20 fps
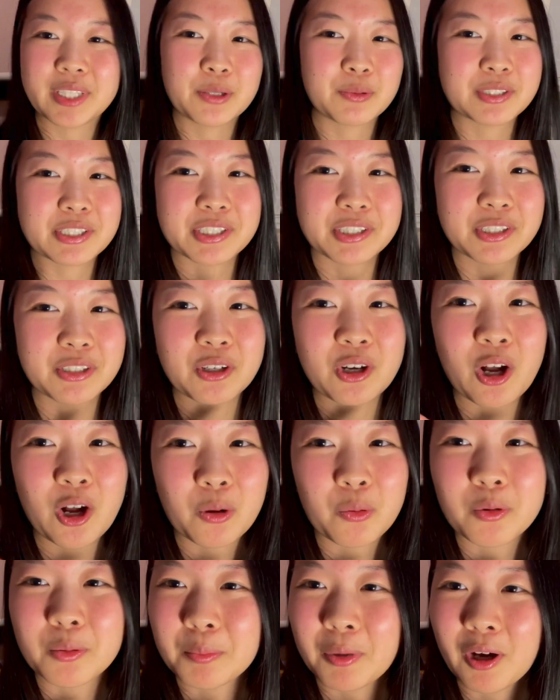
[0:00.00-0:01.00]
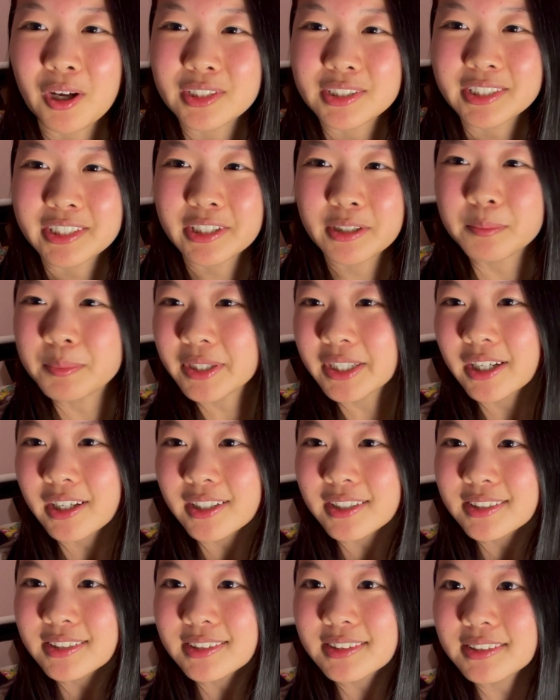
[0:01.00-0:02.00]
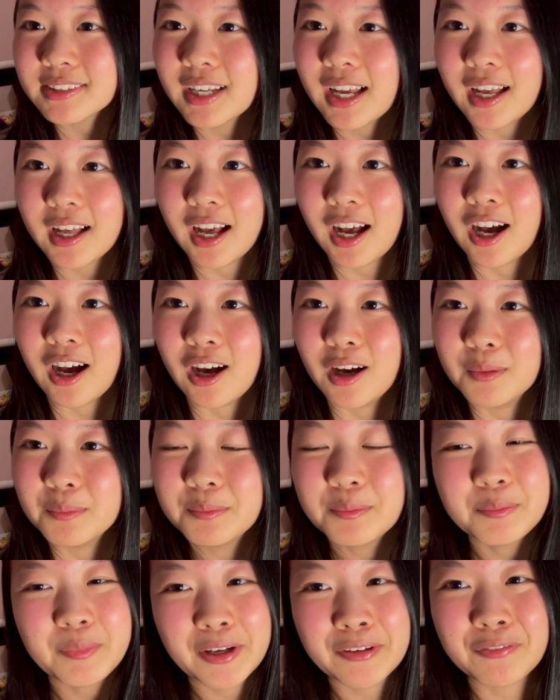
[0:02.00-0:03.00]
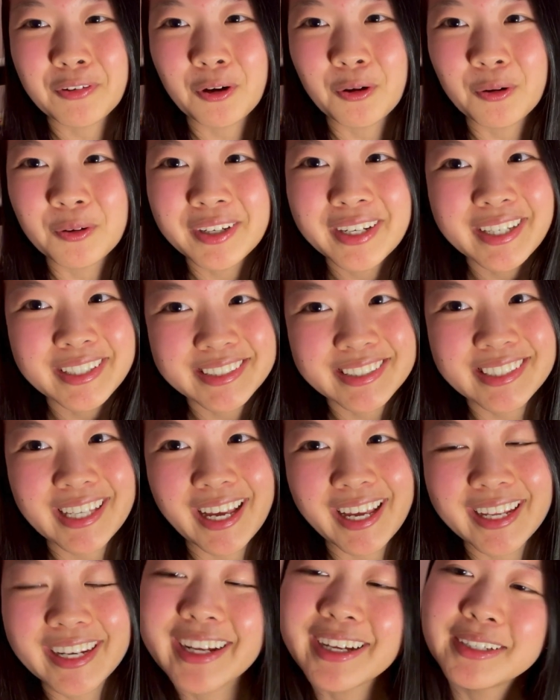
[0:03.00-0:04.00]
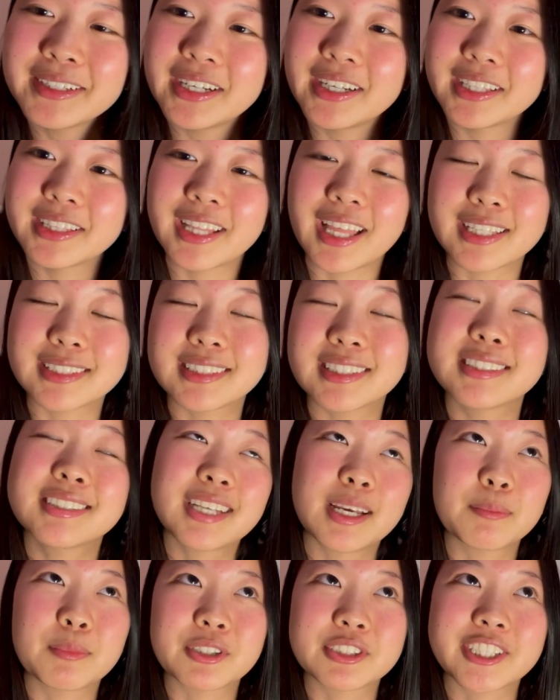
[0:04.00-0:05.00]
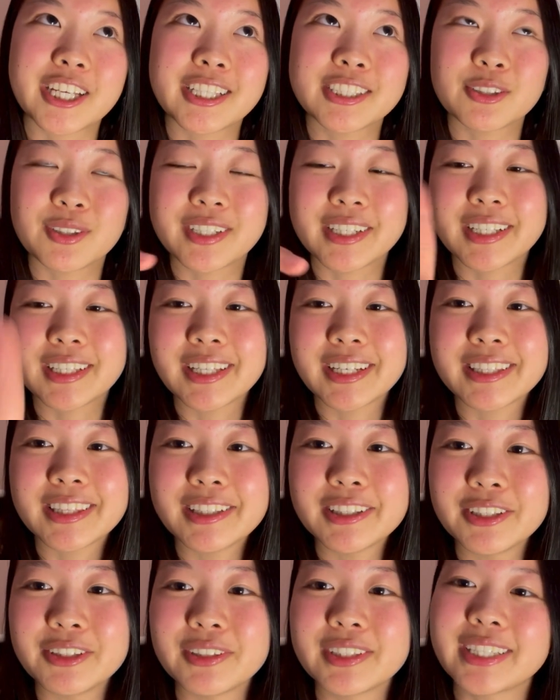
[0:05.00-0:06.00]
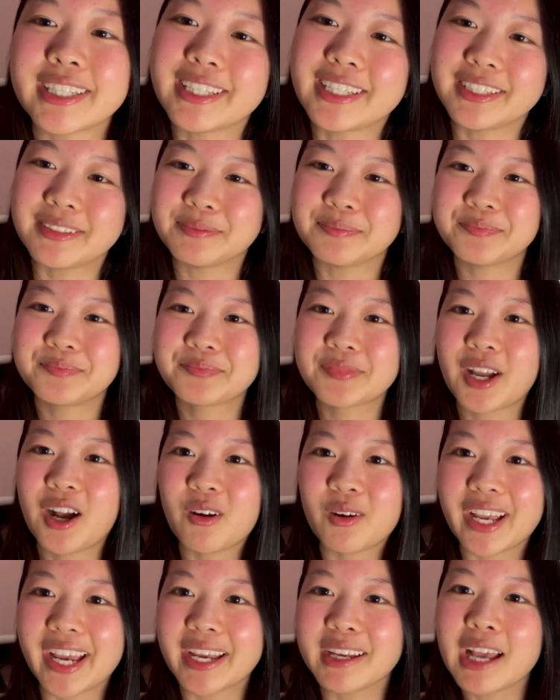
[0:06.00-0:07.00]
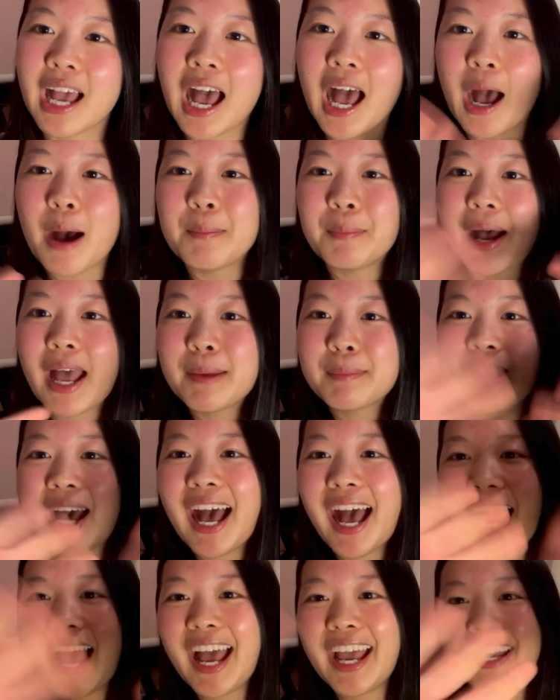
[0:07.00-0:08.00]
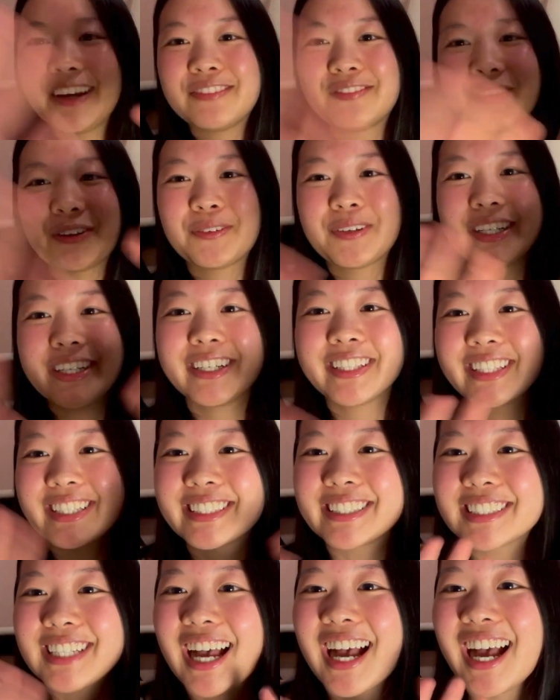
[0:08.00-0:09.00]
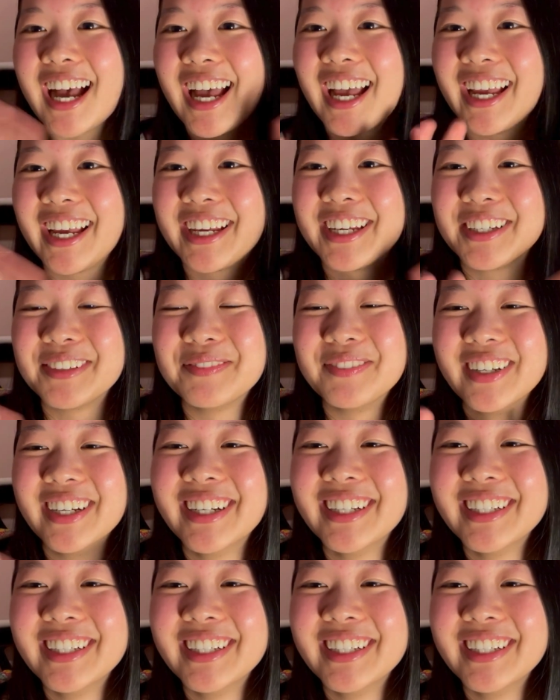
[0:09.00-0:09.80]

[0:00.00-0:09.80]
there was a little awkward pause there because um, my phone said less than 10%, so I had to click the little thingy. Okay, bye-bye for real this time.